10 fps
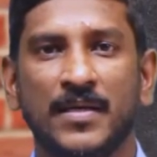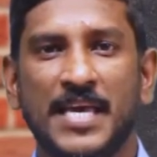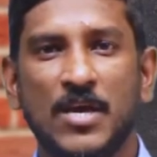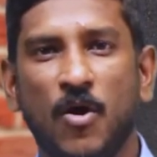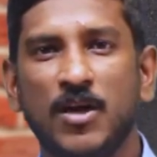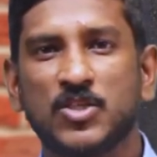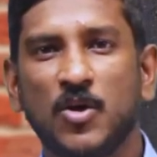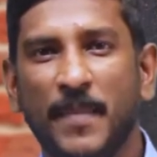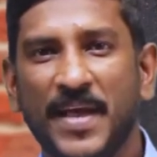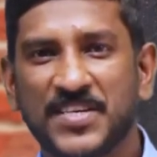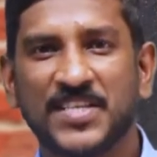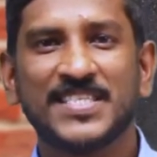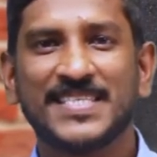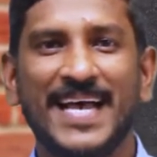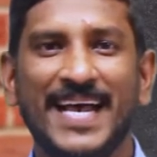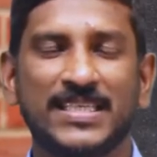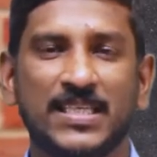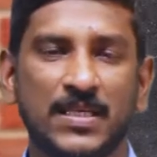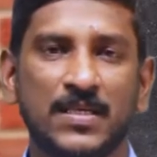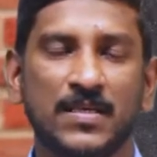He also mentions
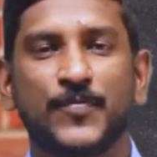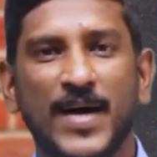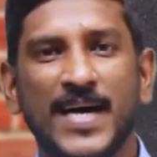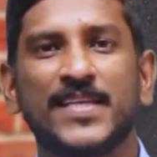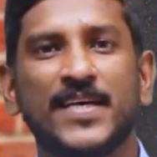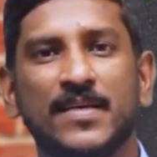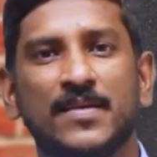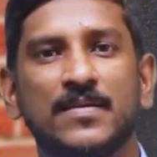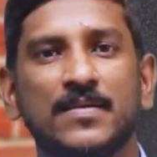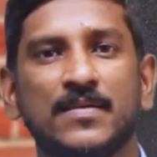that father